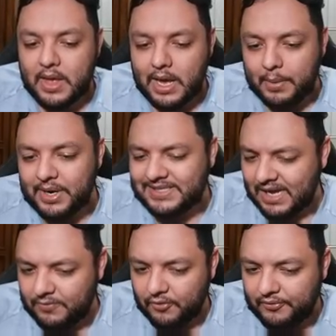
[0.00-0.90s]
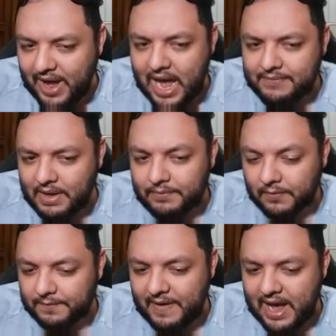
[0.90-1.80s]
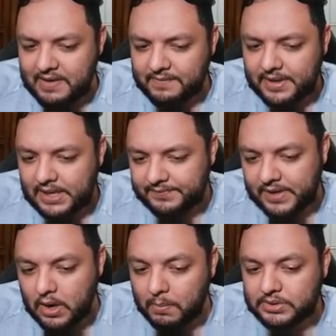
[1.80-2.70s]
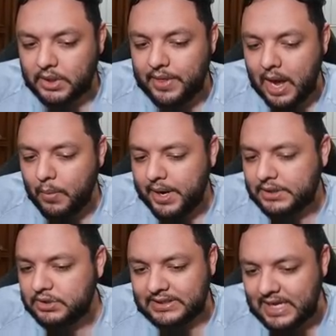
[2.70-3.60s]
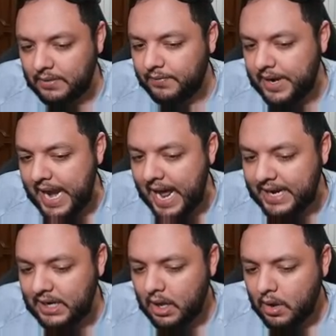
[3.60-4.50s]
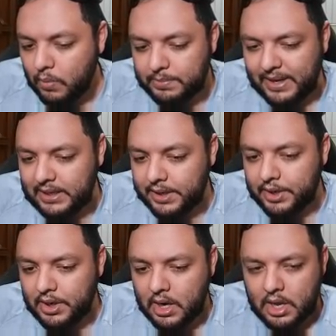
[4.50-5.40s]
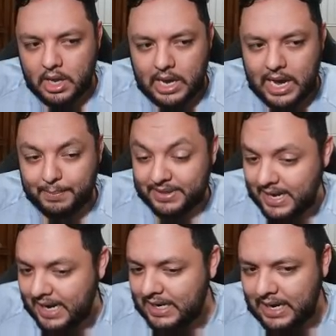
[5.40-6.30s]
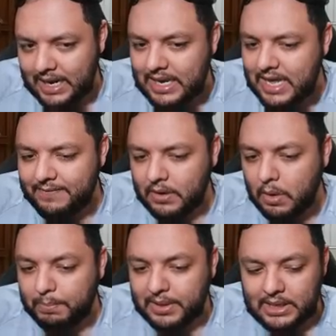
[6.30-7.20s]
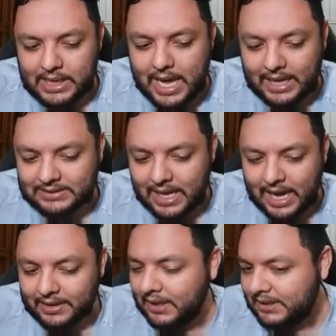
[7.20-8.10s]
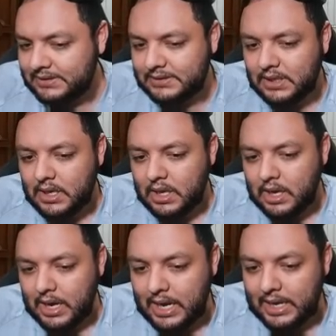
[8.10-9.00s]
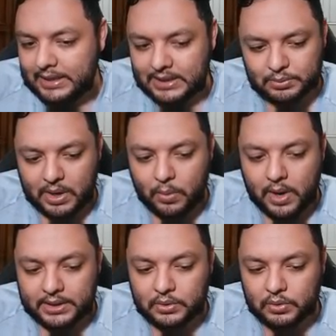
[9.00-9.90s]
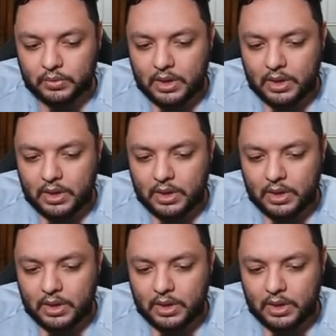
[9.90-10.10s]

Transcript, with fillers: I'm gonna attack for five and for five. If he combos out of that one, I just attack for nine with my leader. Uh, but then I leave him completely hand handless, and that's what I want to do.